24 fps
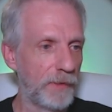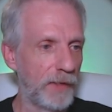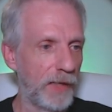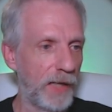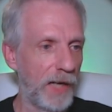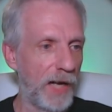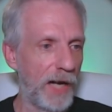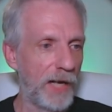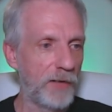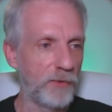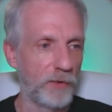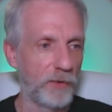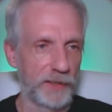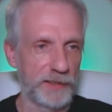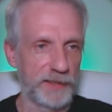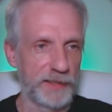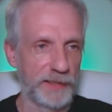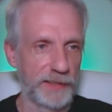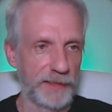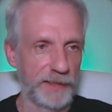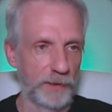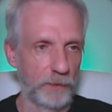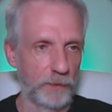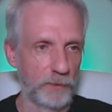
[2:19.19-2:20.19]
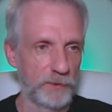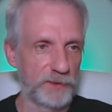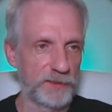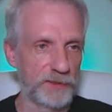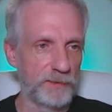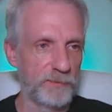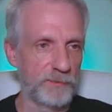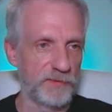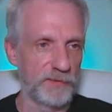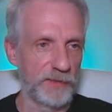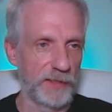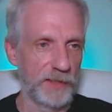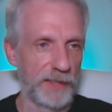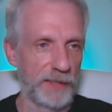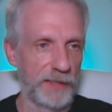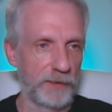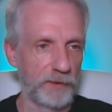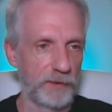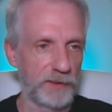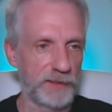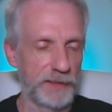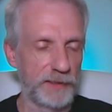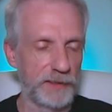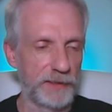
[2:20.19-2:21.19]
hierarchy here, or some of the
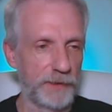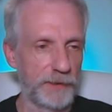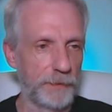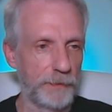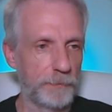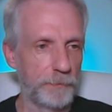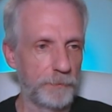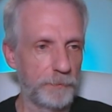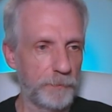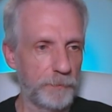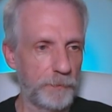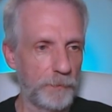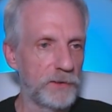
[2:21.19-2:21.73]
hierarchy here.